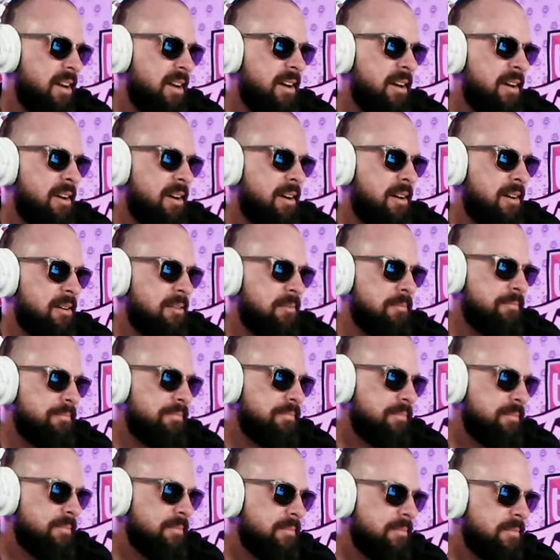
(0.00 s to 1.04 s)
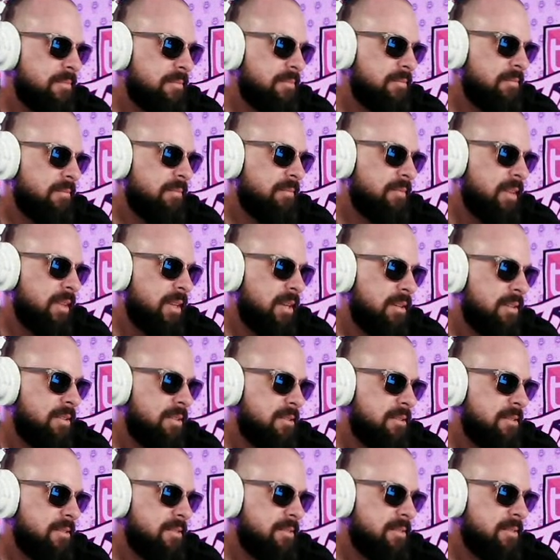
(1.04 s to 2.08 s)
Most hated back
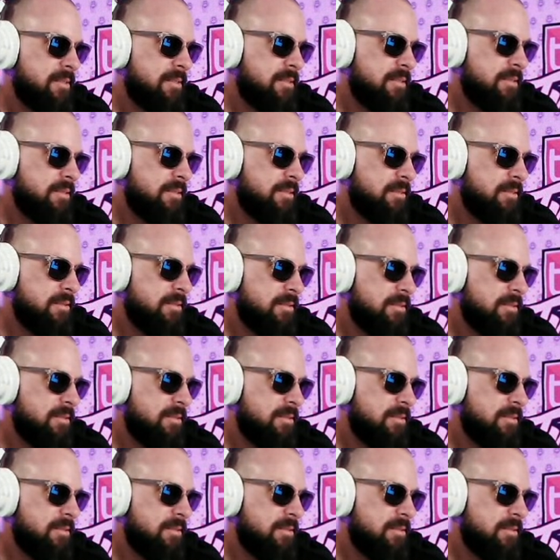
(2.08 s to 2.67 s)
window.